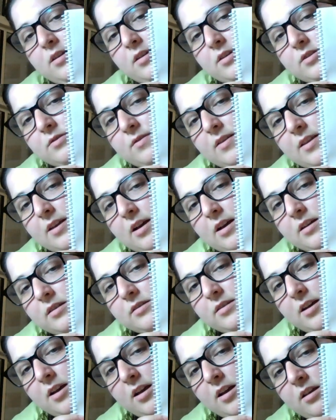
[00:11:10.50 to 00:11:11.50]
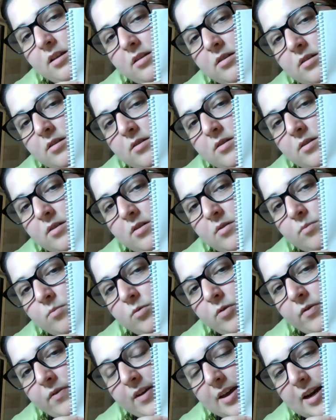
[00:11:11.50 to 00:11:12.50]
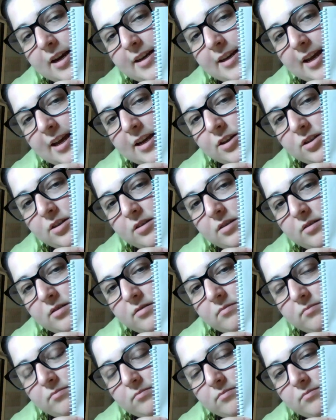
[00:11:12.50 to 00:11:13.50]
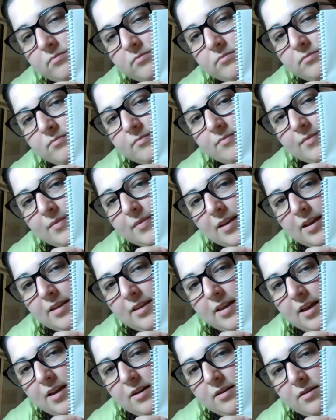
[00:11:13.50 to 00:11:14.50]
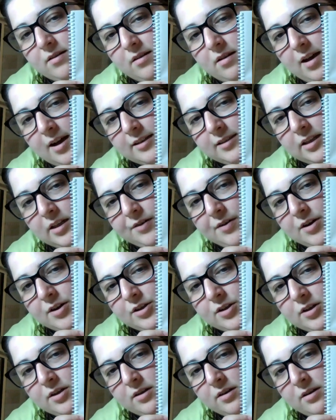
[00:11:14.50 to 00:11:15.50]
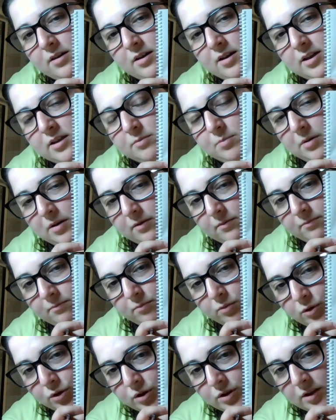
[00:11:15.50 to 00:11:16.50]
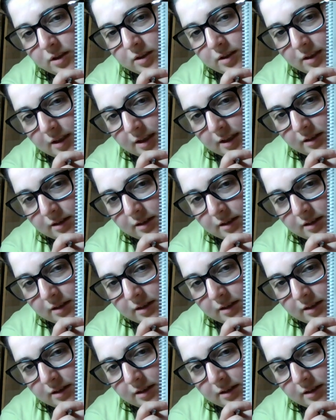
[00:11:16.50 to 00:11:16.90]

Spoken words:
is around the outside, moving at a tangent, and then acceleration is being pushed into the